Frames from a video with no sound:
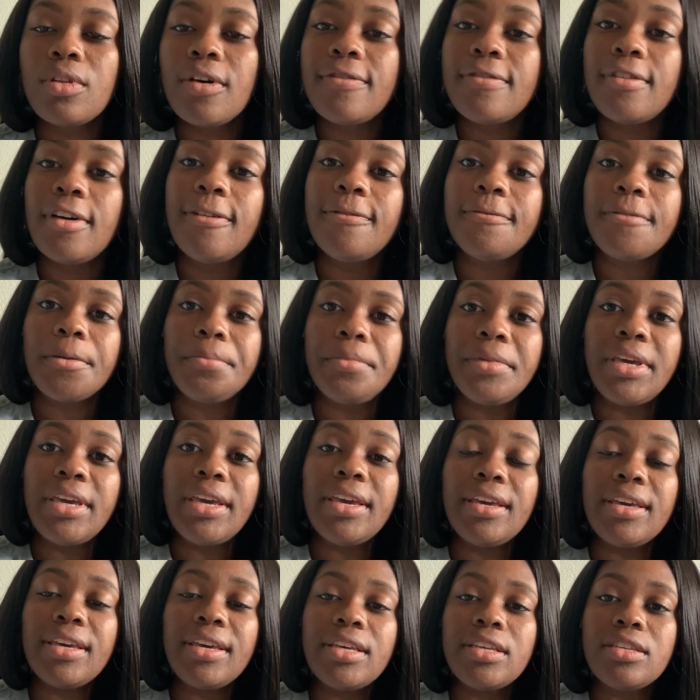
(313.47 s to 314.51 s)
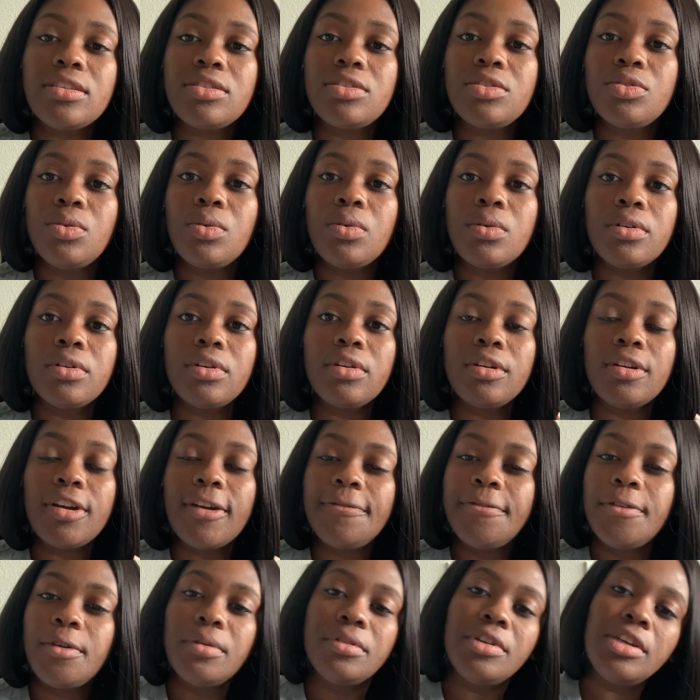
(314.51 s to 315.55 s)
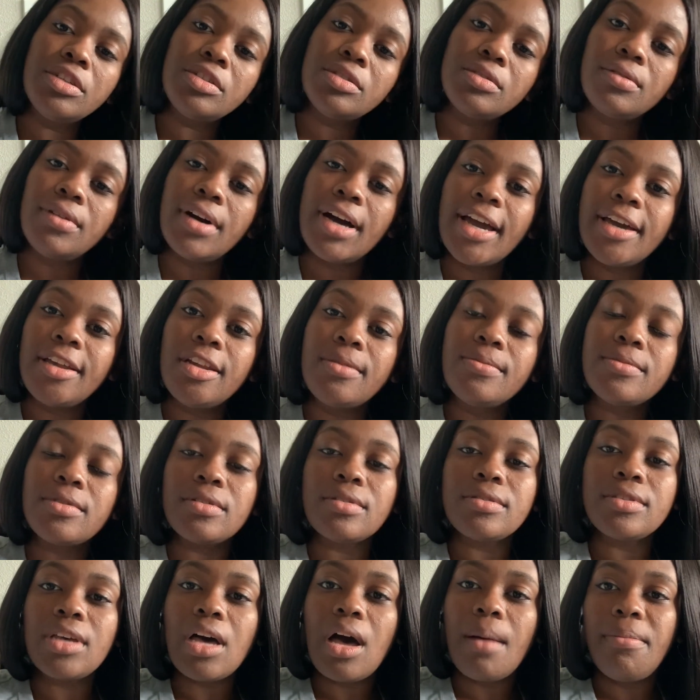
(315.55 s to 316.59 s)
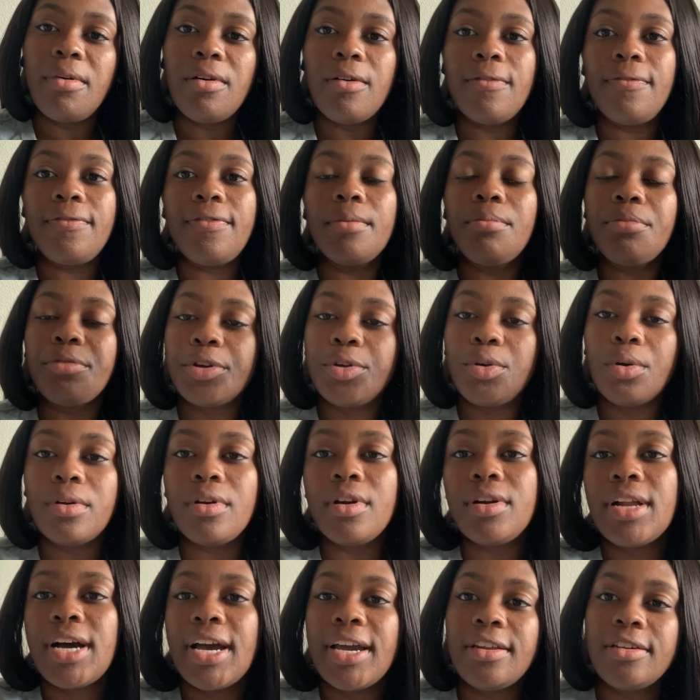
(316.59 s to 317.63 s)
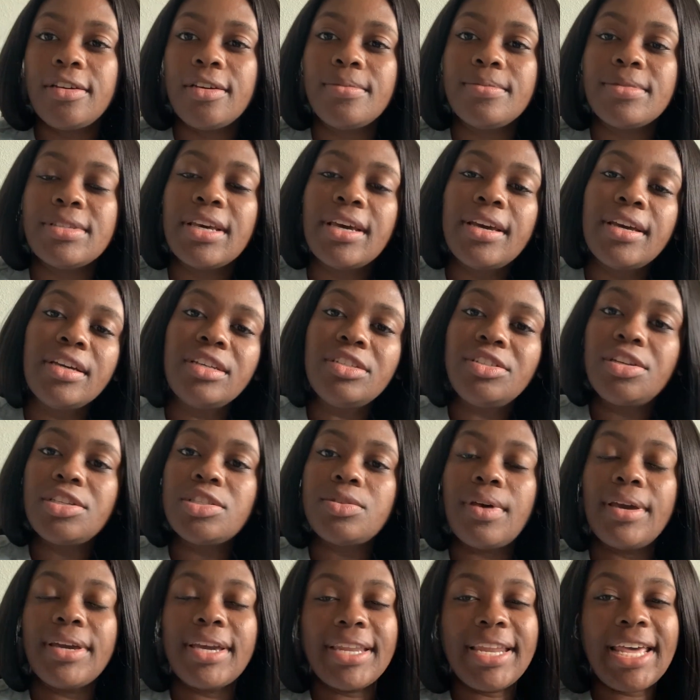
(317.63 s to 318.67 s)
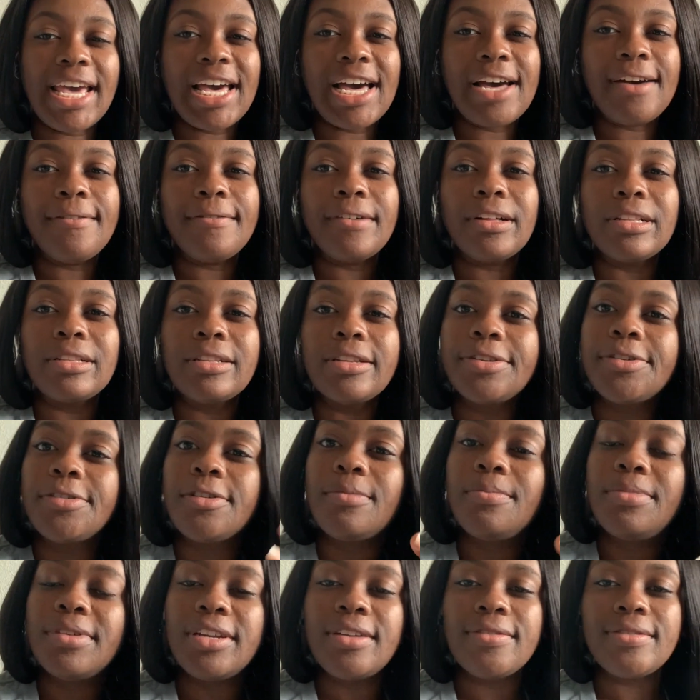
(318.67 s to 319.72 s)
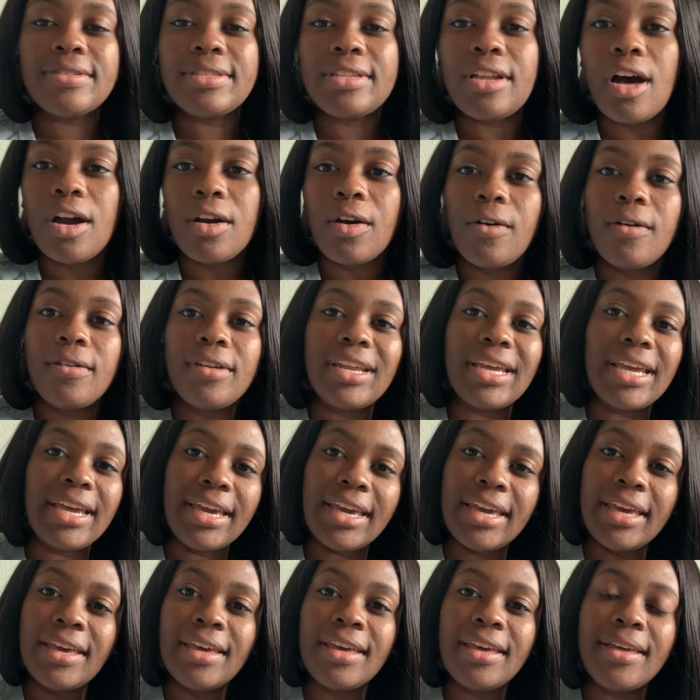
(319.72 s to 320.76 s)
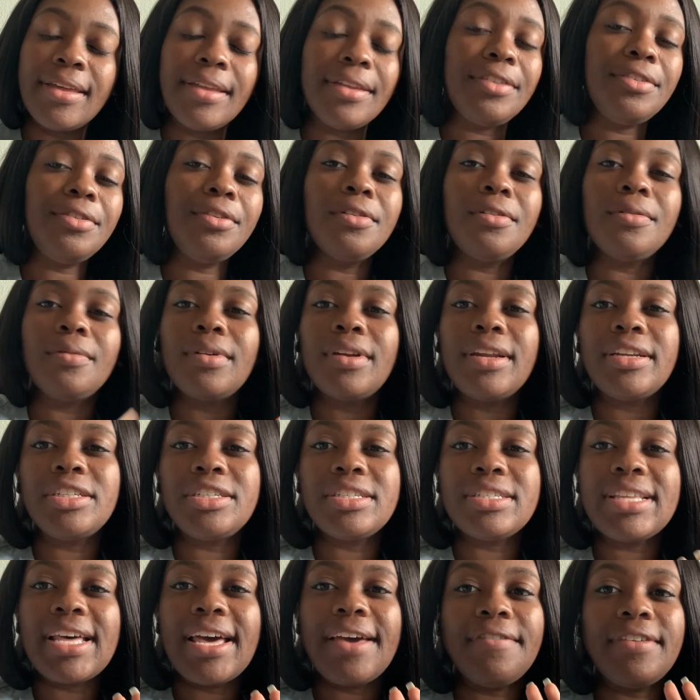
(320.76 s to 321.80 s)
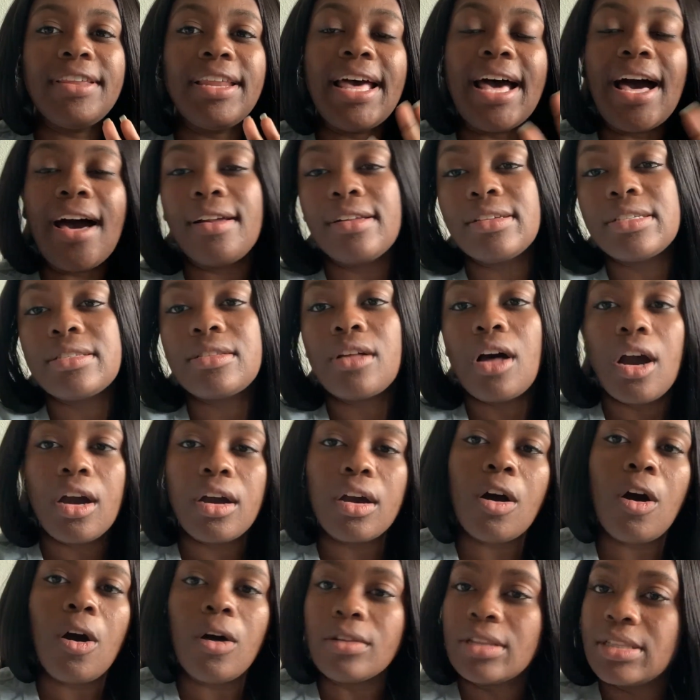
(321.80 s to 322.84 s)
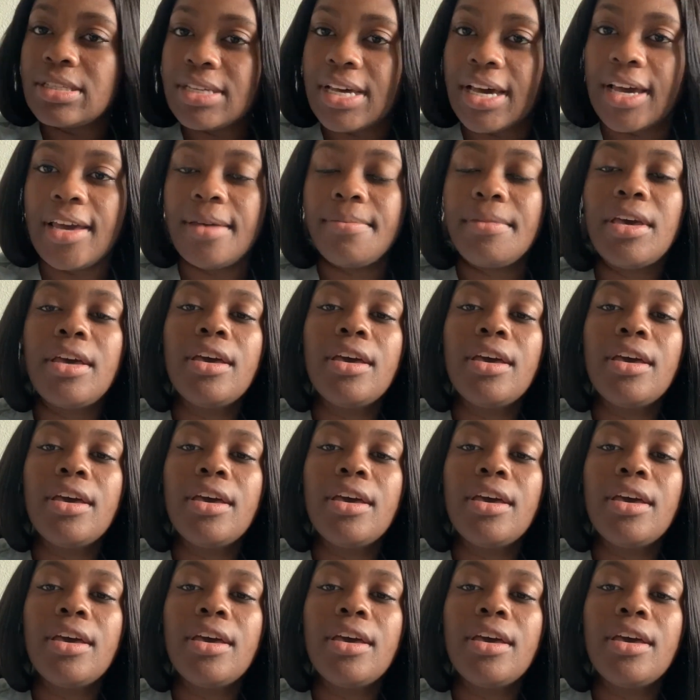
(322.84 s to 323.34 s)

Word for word: of thumb for me is to order a few additional items on top of the pre-ordered items, just so I can have a little bit of stock on hand. You don't wanna just have it out of stock all the time.